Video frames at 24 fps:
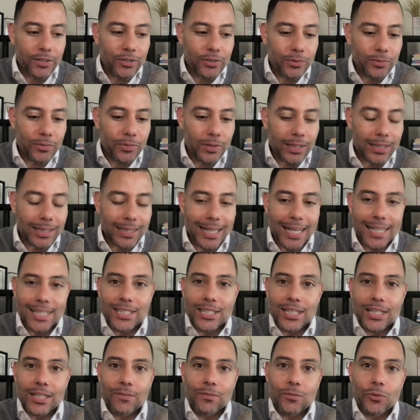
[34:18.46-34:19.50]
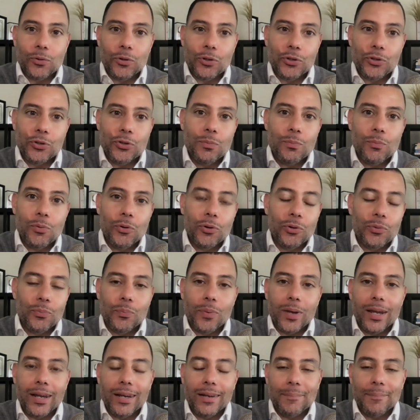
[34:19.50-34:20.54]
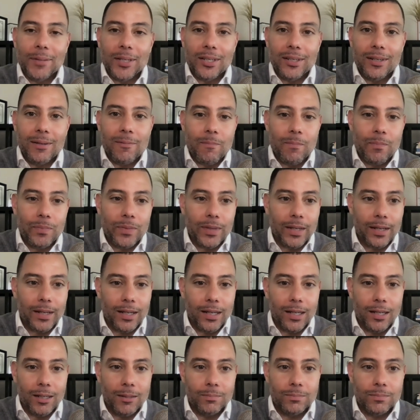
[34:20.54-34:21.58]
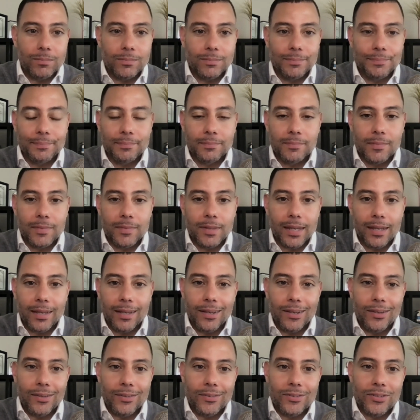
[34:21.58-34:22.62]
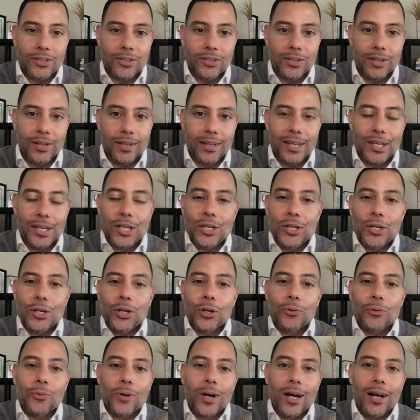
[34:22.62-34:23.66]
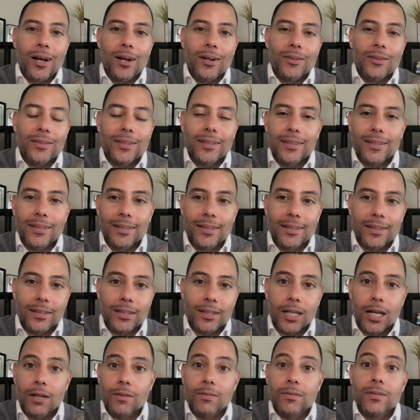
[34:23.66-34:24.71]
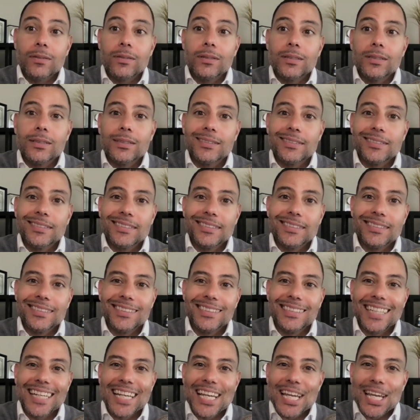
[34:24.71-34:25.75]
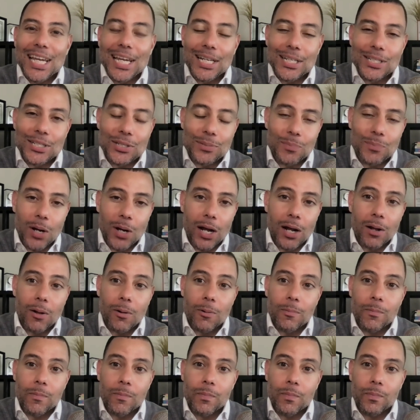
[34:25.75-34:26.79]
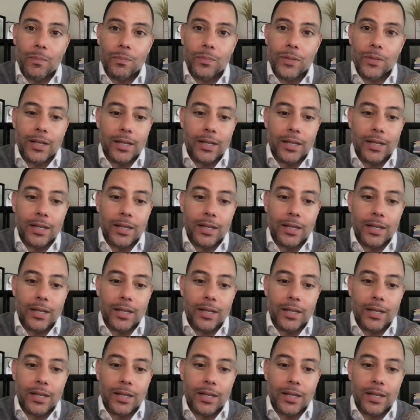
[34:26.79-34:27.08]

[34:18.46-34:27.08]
attitude lesson for a newborn baby is around love and smile.